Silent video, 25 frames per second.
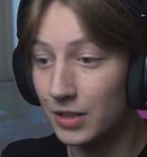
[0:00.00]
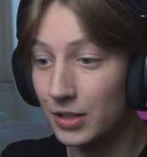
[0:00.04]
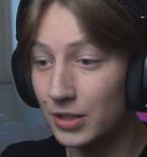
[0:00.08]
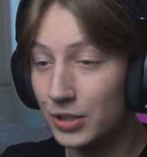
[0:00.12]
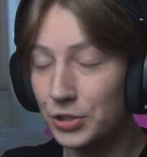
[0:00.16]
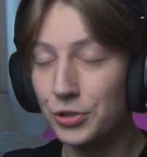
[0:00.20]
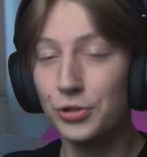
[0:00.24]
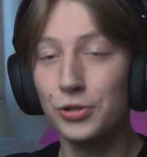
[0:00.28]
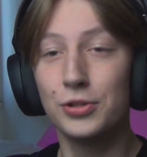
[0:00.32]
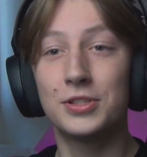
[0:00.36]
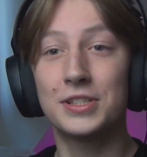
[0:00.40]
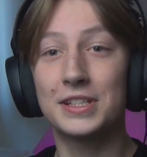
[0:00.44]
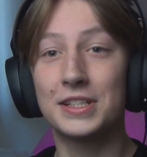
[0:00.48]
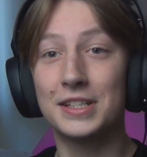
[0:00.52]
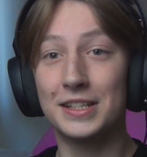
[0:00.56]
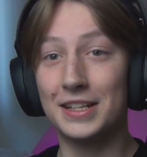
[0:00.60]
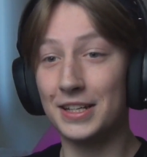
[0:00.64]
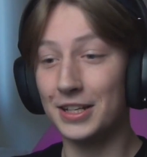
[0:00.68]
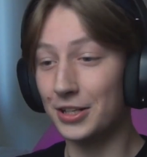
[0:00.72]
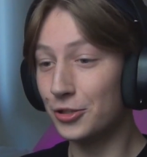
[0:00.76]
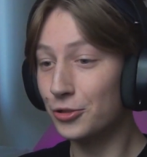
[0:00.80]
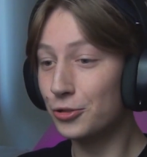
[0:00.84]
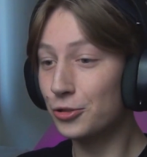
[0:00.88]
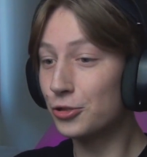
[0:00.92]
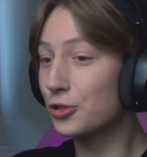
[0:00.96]
Use,
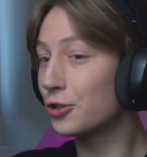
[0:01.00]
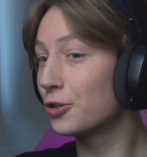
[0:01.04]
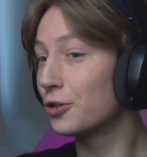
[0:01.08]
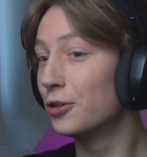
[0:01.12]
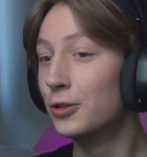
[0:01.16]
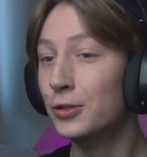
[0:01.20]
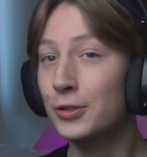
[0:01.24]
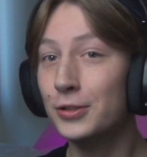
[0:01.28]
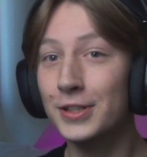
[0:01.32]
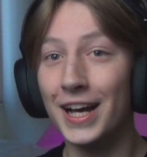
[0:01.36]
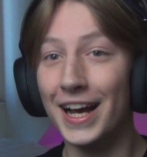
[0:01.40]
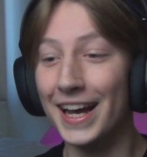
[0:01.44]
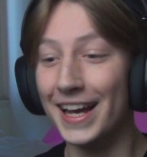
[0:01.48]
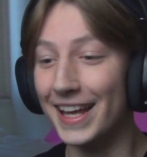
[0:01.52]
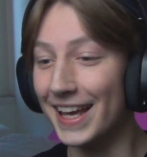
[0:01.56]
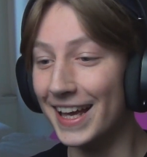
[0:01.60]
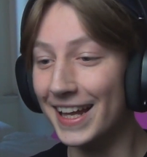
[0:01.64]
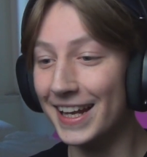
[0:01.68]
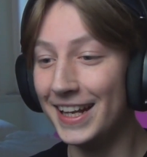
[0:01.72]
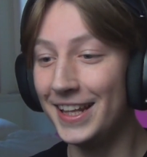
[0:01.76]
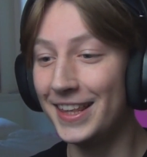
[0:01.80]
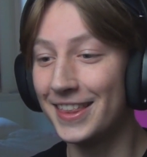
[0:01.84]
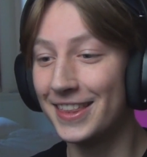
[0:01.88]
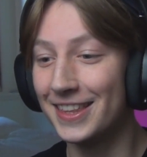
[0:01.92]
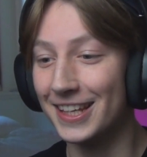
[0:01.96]
use kunai,
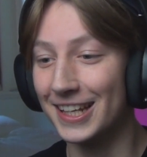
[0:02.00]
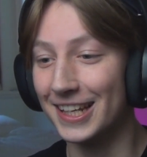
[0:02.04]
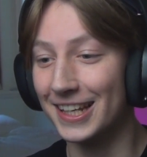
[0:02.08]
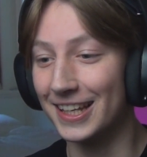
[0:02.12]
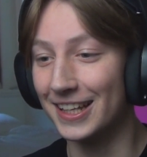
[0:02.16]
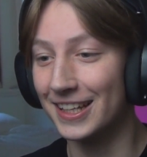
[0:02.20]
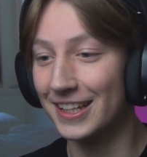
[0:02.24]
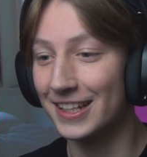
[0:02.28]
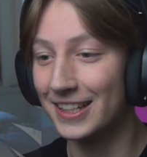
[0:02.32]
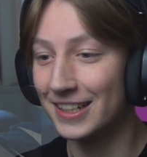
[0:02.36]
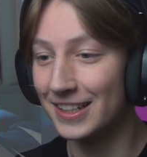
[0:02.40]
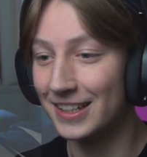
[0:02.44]
anything.